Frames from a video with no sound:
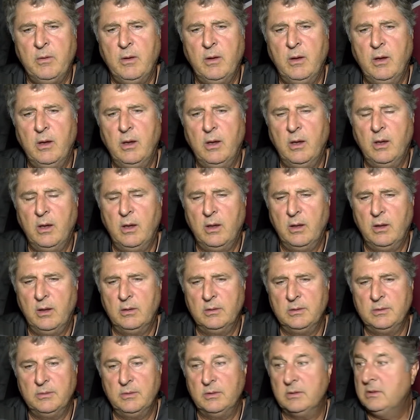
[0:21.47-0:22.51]

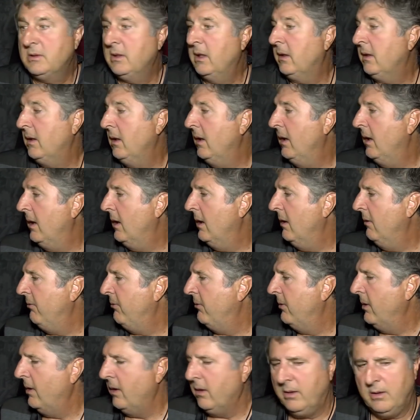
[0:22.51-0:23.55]
the second half,
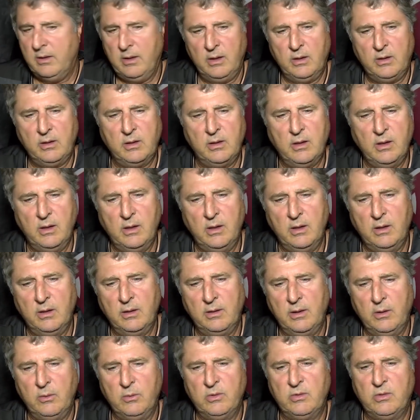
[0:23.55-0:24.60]
and I think
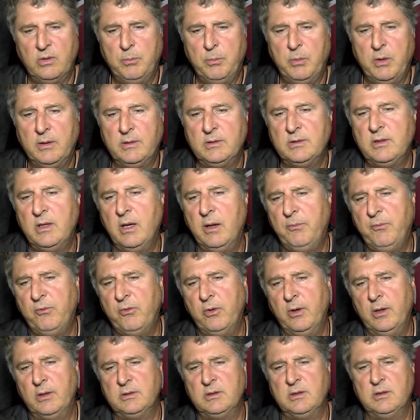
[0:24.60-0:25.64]
that was a big step
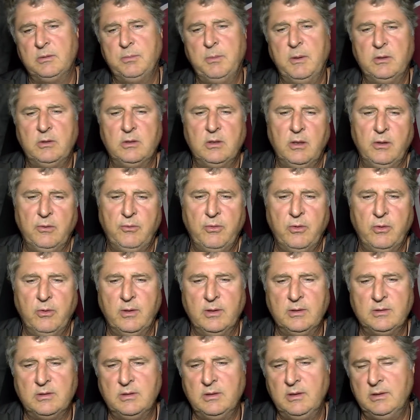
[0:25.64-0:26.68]
for us, especially for
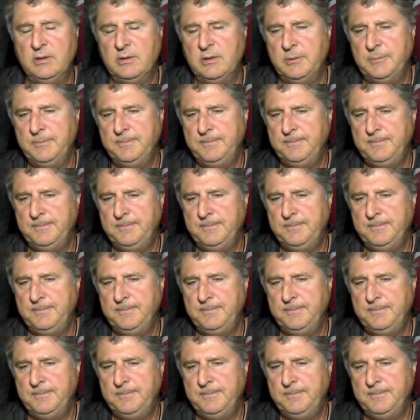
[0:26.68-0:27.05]
this season.